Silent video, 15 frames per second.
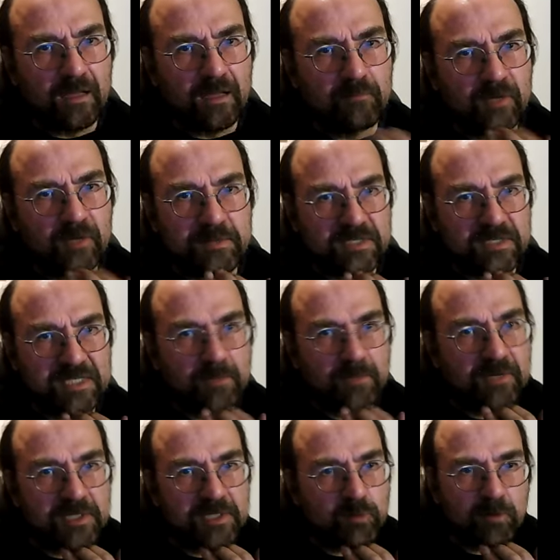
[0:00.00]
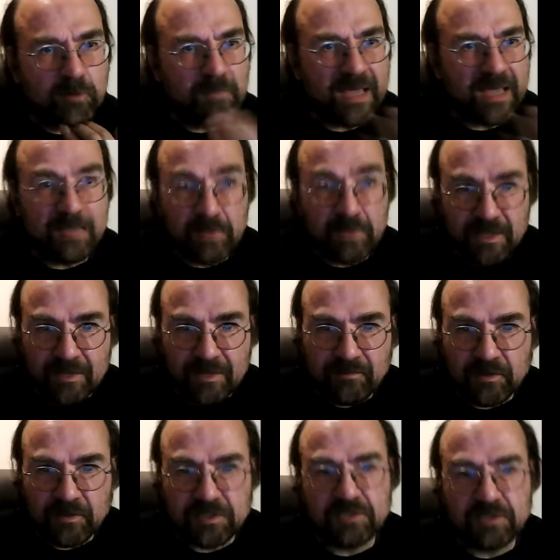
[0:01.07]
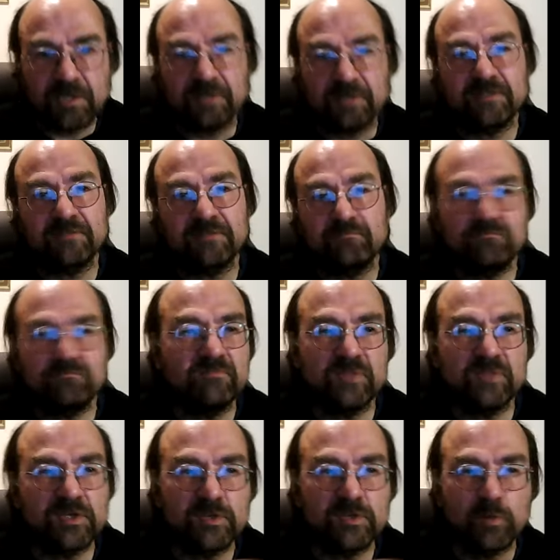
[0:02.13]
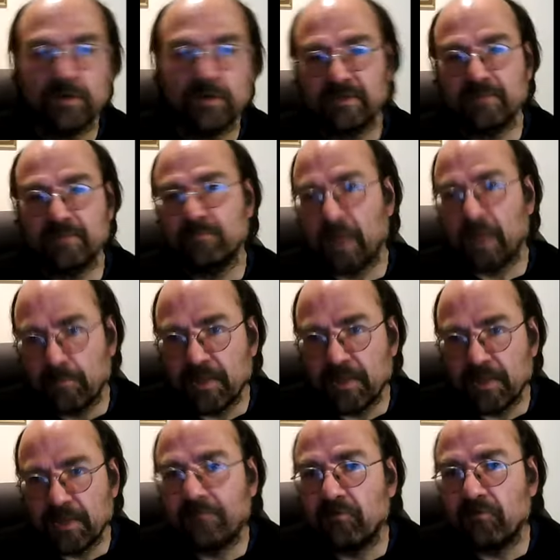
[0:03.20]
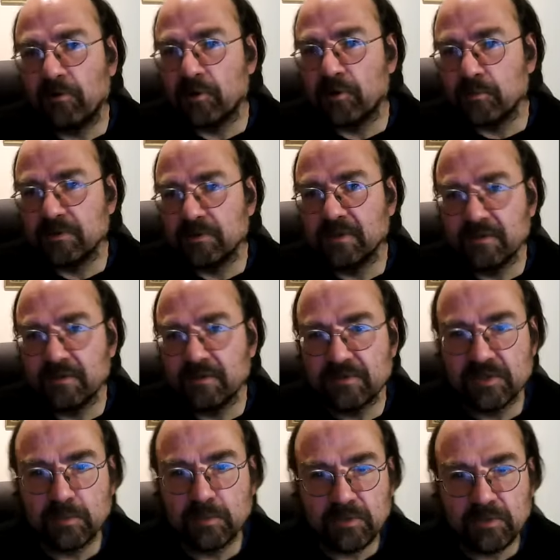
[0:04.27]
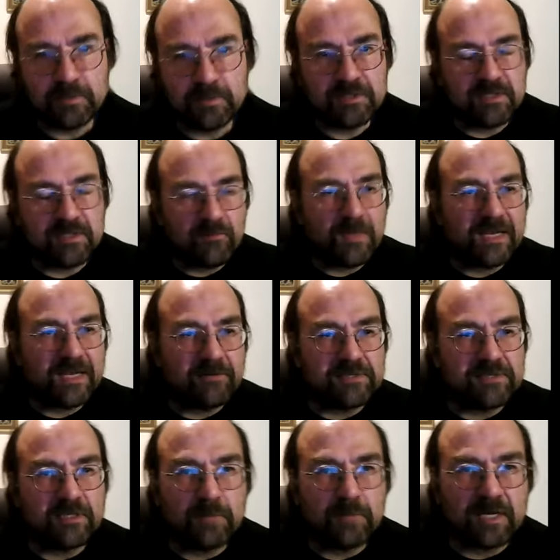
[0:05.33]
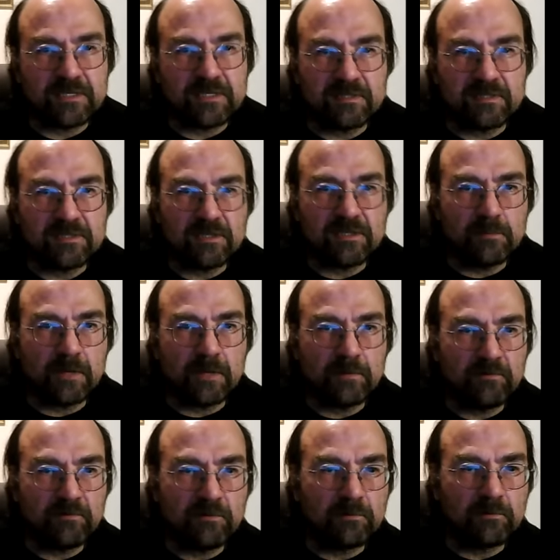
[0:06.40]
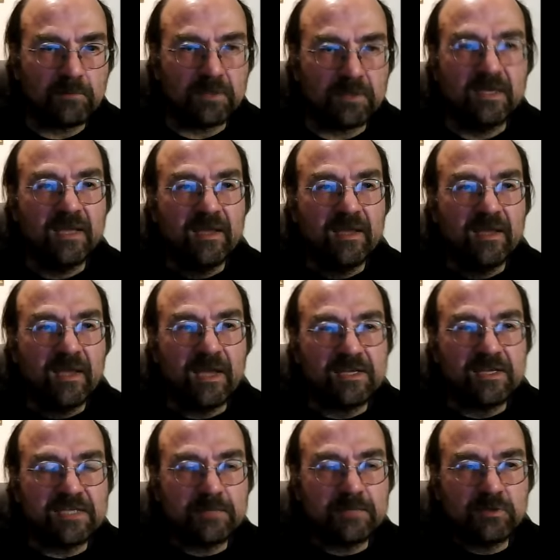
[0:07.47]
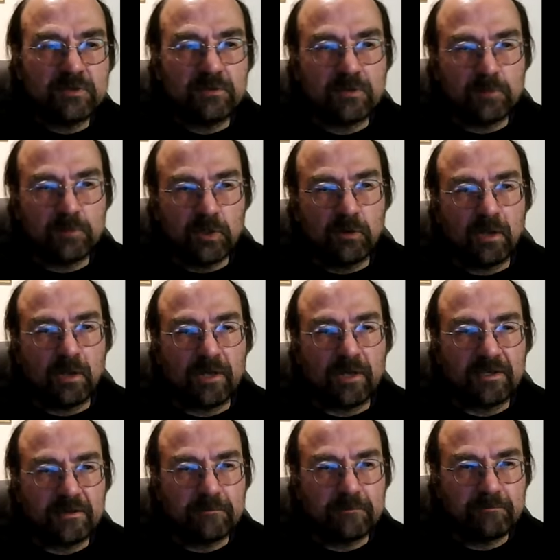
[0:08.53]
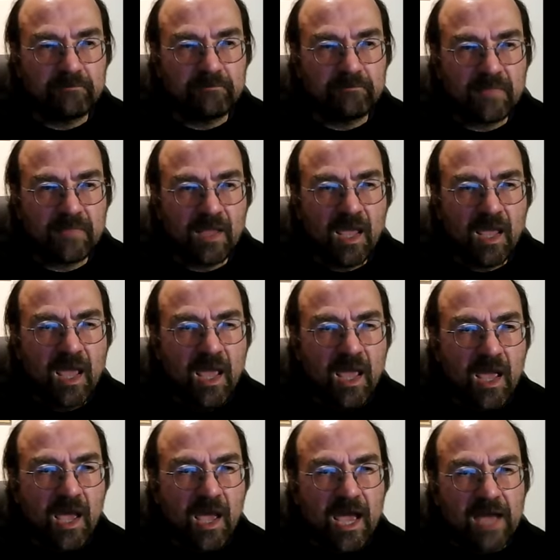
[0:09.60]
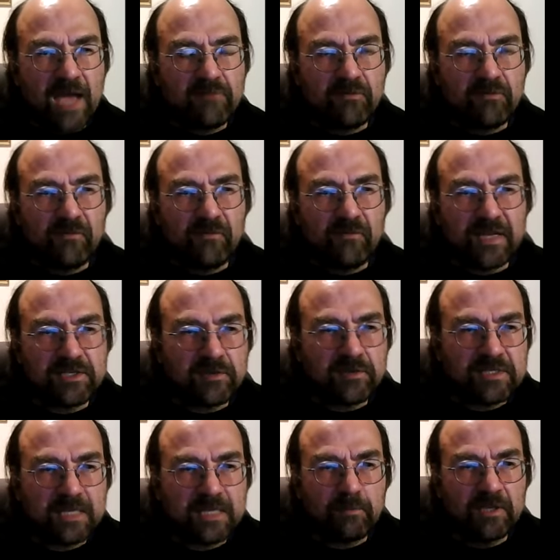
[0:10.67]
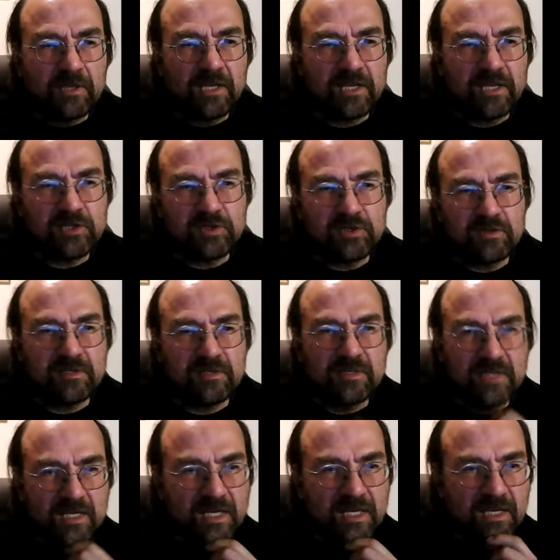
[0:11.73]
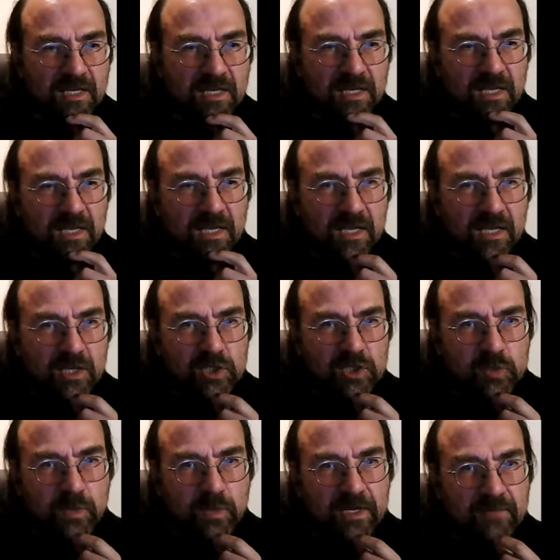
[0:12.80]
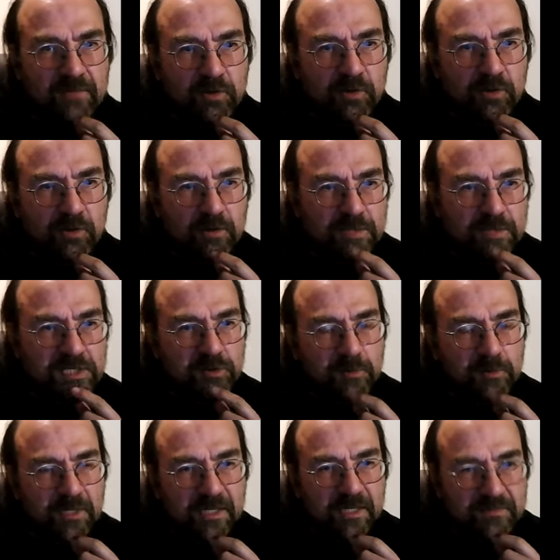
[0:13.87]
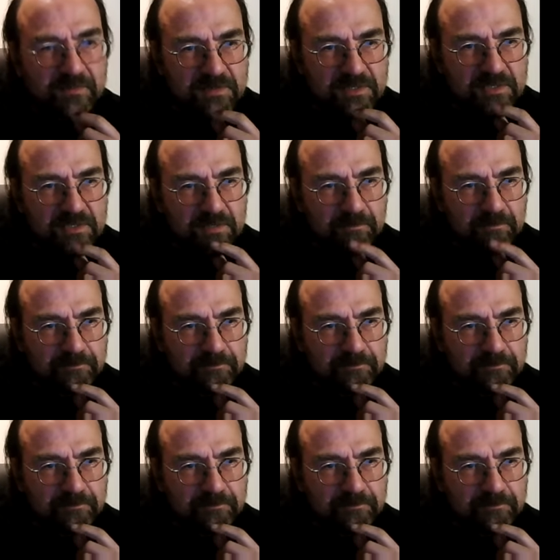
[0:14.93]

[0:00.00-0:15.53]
perhaps the simplest one may be, if you're stuck to choose one, it might be the error argument. Yeah, just the possibility you've made errors in the past, so you might be wrong. But any skeptical argument you like, and reflect on its application to any of your habitual beliefs.